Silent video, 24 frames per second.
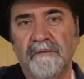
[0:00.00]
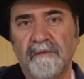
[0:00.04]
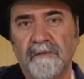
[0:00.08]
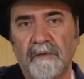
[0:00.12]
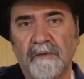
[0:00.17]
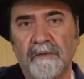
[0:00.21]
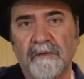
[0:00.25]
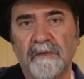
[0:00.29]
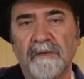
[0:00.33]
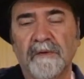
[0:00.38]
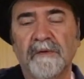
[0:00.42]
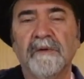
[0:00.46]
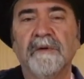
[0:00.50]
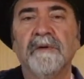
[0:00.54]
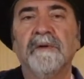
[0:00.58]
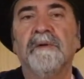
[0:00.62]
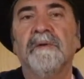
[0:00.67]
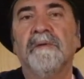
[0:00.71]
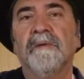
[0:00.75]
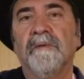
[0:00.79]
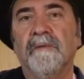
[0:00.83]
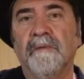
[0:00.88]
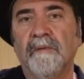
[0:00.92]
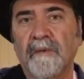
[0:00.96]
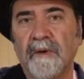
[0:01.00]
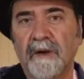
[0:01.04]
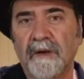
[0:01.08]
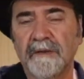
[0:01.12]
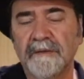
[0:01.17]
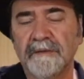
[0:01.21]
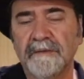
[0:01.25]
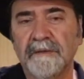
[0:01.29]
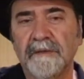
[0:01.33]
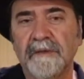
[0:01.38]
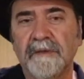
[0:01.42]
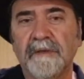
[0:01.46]
4,
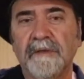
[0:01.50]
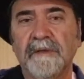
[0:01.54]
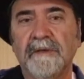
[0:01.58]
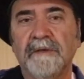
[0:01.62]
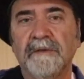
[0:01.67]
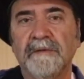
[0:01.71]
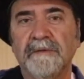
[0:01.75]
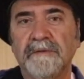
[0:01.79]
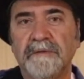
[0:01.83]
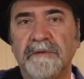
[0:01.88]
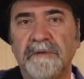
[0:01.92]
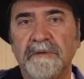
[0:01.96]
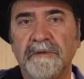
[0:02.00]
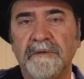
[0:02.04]
1,